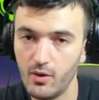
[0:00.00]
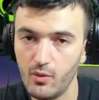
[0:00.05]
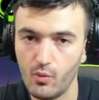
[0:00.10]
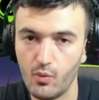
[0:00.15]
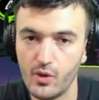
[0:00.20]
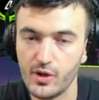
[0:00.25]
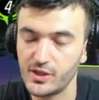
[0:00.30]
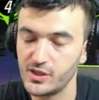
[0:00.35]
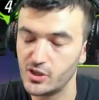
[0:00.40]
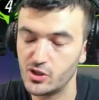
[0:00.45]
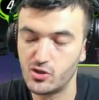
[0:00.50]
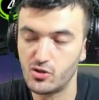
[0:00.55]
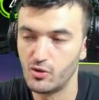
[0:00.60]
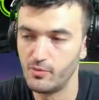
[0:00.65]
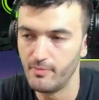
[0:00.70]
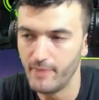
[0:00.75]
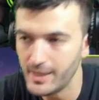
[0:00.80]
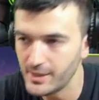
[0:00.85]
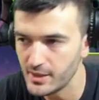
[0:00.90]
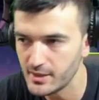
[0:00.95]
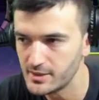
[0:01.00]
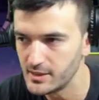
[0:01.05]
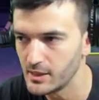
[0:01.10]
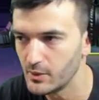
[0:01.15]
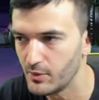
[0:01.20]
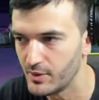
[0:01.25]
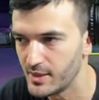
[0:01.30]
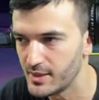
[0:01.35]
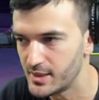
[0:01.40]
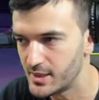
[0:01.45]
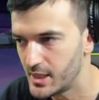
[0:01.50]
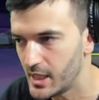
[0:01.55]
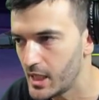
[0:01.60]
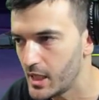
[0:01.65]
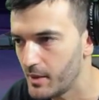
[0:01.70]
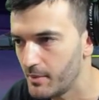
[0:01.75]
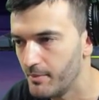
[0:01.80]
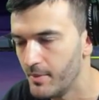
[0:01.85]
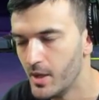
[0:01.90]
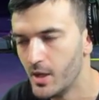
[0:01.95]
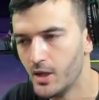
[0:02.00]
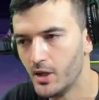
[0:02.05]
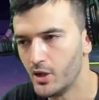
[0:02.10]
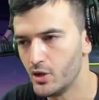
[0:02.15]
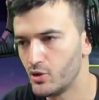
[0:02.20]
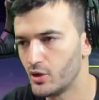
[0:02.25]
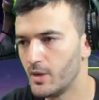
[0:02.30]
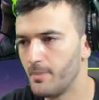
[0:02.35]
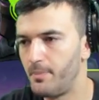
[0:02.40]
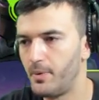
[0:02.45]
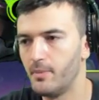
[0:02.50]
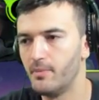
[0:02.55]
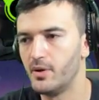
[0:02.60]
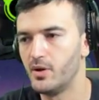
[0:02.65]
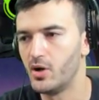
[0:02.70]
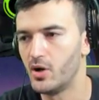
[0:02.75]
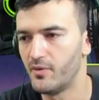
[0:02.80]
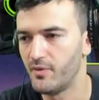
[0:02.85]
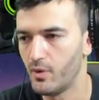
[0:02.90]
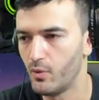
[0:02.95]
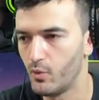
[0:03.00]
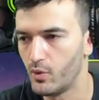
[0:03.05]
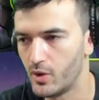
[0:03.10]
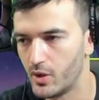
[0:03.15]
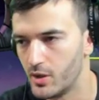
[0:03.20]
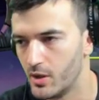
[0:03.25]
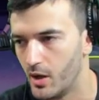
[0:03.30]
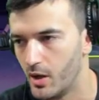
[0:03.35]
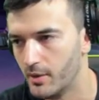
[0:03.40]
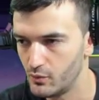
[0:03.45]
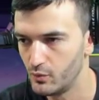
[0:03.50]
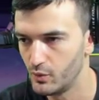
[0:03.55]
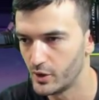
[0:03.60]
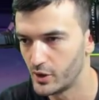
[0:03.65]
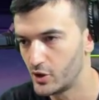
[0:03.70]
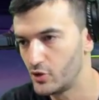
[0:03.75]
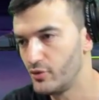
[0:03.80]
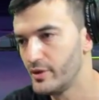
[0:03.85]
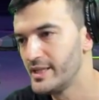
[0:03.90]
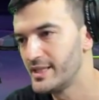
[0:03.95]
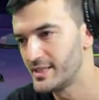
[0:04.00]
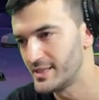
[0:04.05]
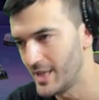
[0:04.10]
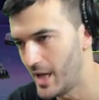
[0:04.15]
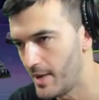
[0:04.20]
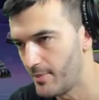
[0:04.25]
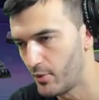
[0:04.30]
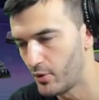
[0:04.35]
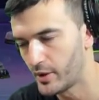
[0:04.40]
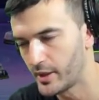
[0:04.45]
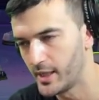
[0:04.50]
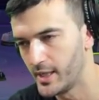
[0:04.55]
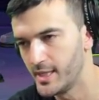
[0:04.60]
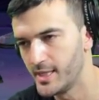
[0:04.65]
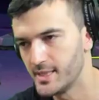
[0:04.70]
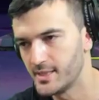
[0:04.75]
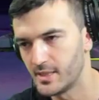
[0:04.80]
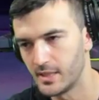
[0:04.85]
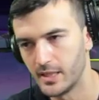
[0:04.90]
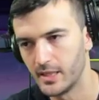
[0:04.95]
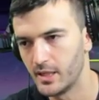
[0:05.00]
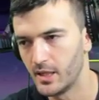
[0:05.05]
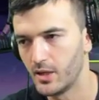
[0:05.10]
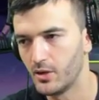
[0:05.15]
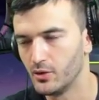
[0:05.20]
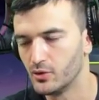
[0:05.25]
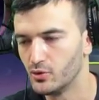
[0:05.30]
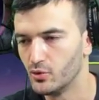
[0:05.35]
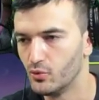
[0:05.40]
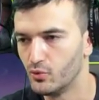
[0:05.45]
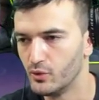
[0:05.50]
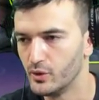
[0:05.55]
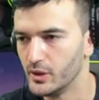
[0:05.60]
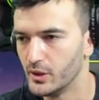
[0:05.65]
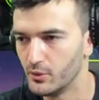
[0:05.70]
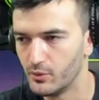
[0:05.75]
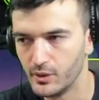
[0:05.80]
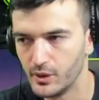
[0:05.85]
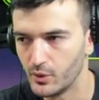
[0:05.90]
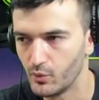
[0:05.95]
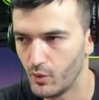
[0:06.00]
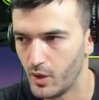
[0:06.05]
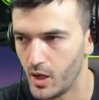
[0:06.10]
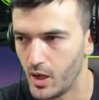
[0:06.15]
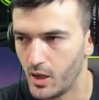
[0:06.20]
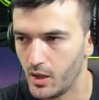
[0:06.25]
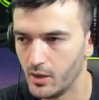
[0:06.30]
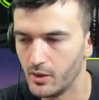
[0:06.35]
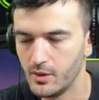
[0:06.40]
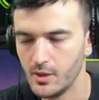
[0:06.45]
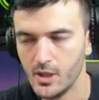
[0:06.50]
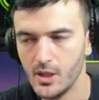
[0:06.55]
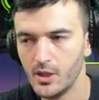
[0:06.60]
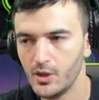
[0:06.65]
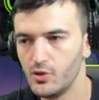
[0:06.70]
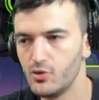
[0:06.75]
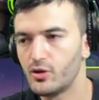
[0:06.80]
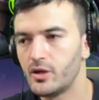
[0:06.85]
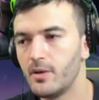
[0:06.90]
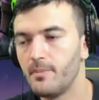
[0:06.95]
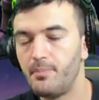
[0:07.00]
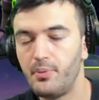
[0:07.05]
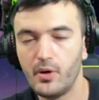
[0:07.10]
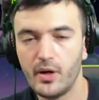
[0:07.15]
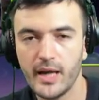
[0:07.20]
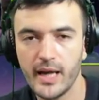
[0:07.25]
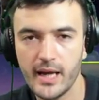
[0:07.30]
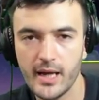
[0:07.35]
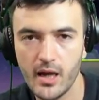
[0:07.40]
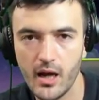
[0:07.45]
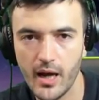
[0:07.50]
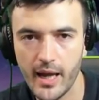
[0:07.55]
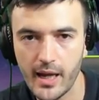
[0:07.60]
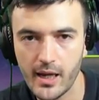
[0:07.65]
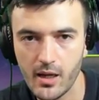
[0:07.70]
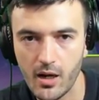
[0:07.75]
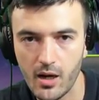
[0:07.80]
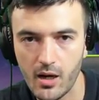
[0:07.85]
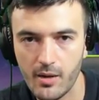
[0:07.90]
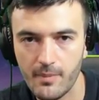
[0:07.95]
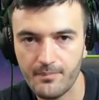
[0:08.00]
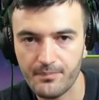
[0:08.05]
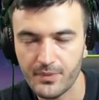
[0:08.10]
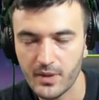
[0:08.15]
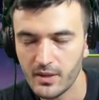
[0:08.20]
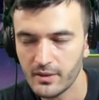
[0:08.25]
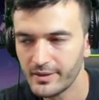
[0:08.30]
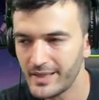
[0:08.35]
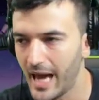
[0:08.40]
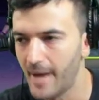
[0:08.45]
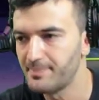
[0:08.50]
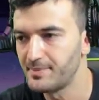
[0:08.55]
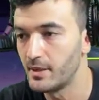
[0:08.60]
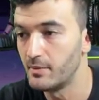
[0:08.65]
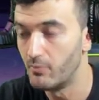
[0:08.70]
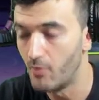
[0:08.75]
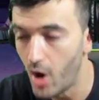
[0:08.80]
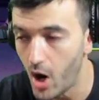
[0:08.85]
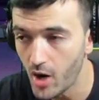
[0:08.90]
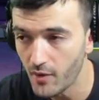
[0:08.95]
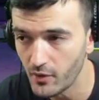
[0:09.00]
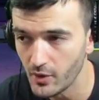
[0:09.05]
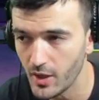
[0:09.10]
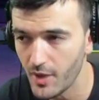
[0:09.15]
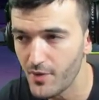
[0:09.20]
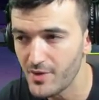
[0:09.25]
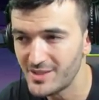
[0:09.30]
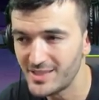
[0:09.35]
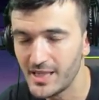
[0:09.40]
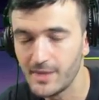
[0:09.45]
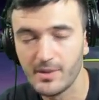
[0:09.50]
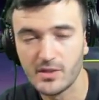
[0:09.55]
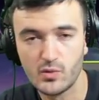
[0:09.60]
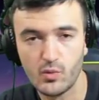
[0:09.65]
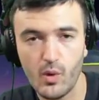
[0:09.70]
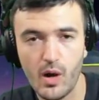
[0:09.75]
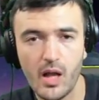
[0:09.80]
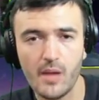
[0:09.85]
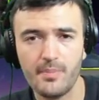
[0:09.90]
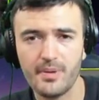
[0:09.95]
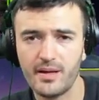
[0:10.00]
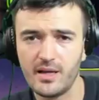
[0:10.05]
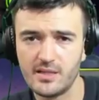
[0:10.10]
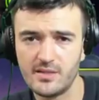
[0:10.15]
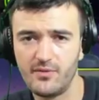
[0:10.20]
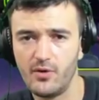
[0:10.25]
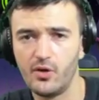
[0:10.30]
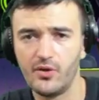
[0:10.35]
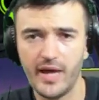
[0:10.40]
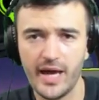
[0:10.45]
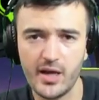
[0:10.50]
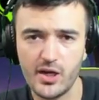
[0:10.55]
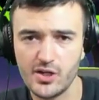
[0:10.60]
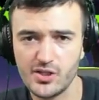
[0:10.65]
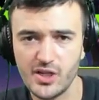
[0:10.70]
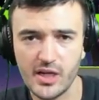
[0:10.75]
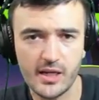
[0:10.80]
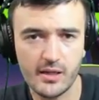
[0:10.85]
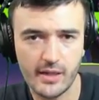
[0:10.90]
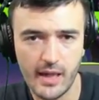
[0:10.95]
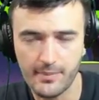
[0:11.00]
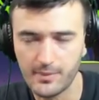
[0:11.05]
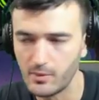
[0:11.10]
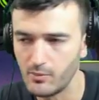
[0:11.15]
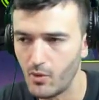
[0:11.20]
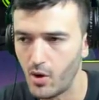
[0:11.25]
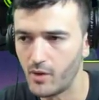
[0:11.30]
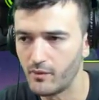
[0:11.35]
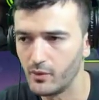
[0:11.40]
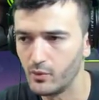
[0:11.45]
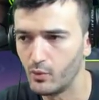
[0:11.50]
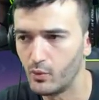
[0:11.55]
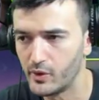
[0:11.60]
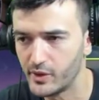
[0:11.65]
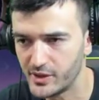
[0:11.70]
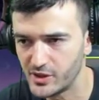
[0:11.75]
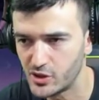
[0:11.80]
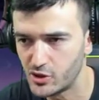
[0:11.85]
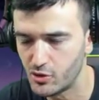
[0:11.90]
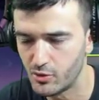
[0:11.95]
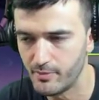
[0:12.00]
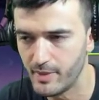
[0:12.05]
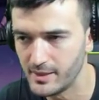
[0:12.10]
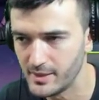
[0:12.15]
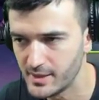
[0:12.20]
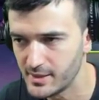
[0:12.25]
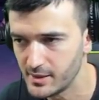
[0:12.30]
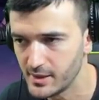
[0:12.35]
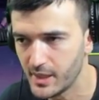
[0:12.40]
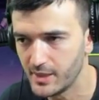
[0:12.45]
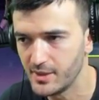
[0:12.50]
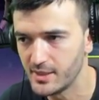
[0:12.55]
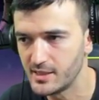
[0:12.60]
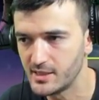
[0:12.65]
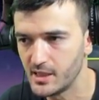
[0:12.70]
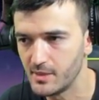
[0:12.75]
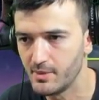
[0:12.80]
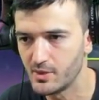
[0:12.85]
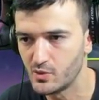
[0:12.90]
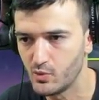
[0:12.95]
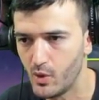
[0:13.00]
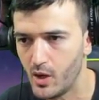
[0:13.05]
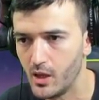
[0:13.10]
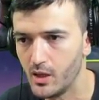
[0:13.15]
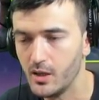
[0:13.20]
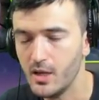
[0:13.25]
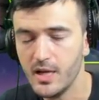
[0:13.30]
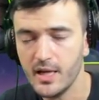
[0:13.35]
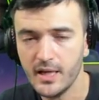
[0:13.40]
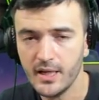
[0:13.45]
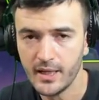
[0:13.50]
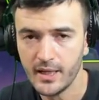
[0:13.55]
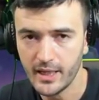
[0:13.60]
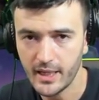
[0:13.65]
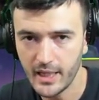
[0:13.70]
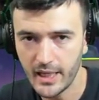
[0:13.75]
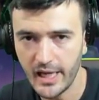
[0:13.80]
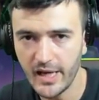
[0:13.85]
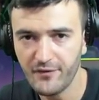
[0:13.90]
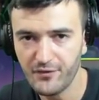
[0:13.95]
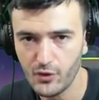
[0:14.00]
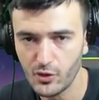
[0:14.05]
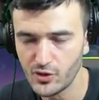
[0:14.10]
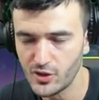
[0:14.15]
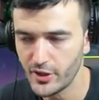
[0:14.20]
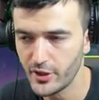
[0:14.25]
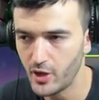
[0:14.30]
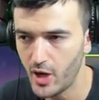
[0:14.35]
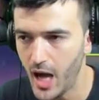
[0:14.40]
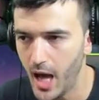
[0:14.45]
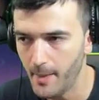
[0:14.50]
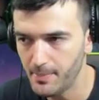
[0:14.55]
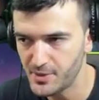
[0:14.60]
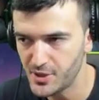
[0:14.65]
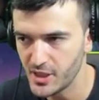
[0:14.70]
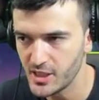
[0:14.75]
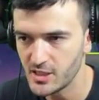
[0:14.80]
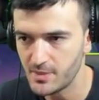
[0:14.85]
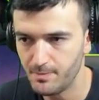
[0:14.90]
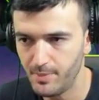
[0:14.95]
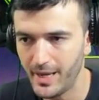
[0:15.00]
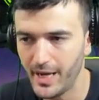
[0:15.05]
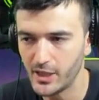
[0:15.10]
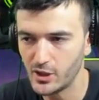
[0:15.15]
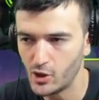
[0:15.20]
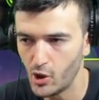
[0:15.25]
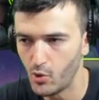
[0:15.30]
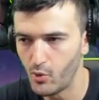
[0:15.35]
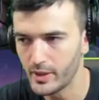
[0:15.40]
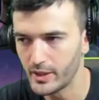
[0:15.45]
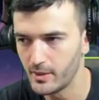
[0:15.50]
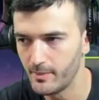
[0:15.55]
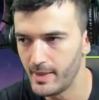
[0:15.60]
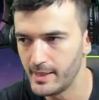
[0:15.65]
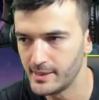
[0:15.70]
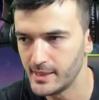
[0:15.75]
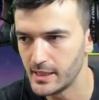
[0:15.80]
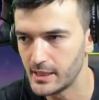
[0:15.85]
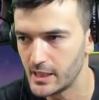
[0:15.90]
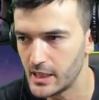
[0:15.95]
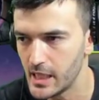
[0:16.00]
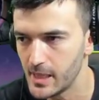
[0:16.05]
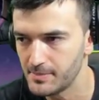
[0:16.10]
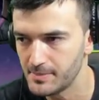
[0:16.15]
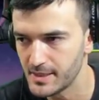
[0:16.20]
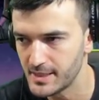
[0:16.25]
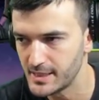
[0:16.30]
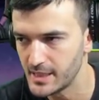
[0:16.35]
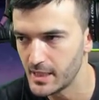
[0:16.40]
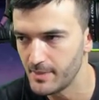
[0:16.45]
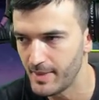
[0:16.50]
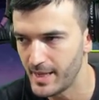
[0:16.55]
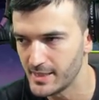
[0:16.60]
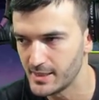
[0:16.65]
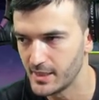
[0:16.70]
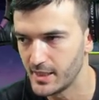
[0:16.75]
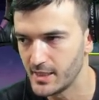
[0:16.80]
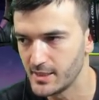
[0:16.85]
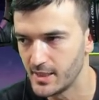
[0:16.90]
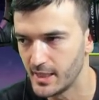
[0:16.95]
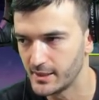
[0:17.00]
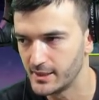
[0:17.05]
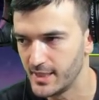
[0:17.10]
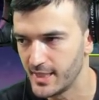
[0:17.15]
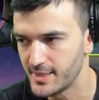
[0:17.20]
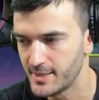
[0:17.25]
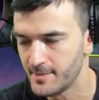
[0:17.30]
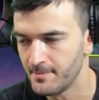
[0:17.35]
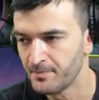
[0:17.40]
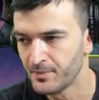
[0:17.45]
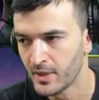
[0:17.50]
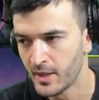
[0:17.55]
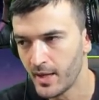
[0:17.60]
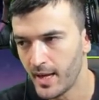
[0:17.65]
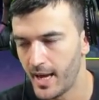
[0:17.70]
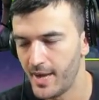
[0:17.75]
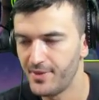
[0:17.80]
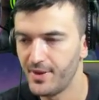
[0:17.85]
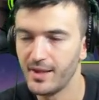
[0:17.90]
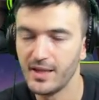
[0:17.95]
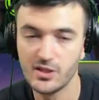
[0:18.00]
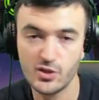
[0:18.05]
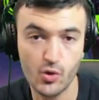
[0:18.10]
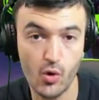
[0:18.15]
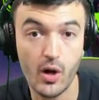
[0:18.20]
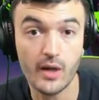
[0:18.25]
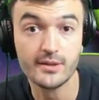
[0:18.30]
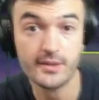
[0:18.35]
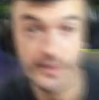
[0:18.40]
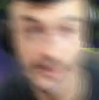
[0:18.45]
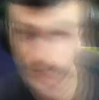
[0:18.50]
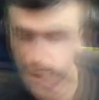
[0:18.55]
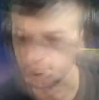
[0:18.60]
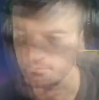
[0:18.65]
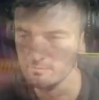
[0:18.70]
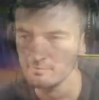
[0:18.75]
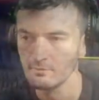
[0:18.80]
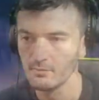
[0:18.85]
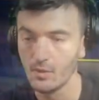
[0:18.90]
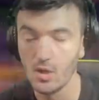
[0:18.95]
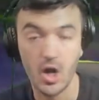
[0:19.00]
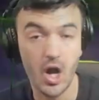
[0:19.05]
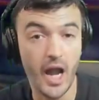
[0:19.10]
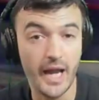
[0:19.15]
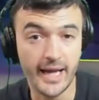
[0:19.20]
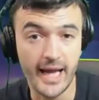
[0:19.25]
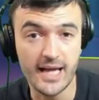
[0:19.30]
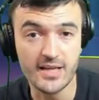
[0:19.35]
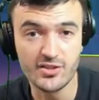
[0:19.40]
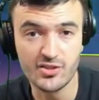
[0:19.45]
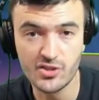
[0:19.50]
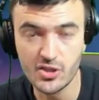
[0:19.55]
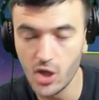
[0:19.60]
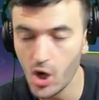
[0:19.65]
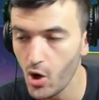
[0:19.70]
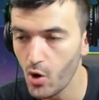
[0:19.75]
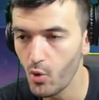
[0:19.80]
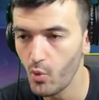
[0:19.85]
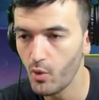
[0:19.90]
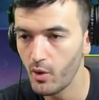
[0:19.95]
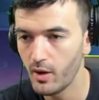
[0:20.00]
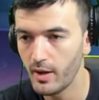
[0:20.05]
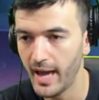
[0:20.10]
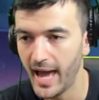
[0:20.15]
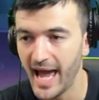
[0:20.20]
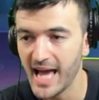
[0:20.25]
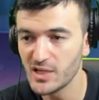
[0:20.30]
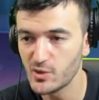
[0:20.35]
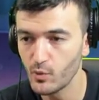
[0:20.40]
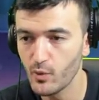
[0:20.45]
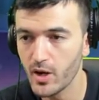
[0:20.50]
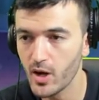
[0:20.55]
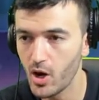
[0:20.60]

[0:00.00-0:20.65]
works tremendously with this team. You can put Minerva where Kree Cyborg is, and it'll do really well. You can put in a Captain Marvel on this team as well because of all the energy. Captain Marvel works tremendously on this team as well. If those are your options, but I don't recommend it. Keep this team as it is like this. and then let's go on to the next team. Alright guys, so as we